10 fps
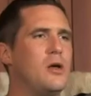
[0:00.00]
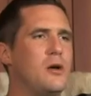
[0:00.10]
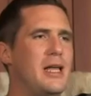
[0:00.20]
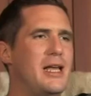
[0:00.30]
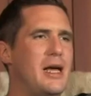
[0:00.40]
uh,
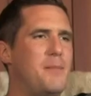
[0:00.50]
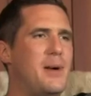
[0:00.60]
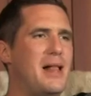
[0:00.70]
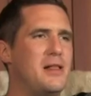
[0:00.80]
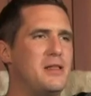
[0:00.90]
a
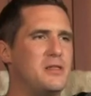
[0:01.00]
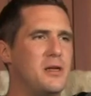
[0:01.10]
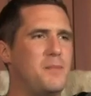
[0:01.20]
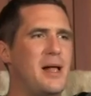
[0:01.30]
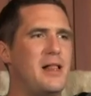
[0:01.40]
balance
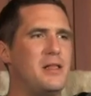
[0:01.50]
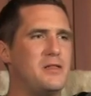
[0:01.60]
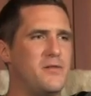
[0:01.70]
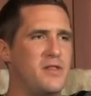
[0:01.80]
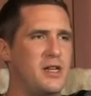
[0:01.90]
a
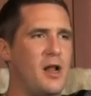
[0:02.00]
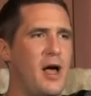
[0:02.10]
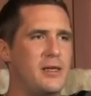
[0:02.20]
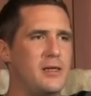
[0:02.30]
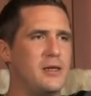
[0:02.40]
balance of the
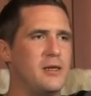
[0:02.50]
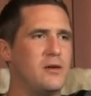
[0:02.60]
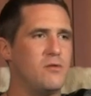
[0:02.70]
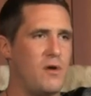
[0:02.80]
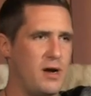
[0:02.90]
night,
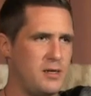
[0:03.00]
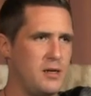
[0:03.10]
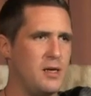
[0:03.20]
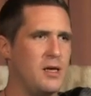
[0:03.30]
right?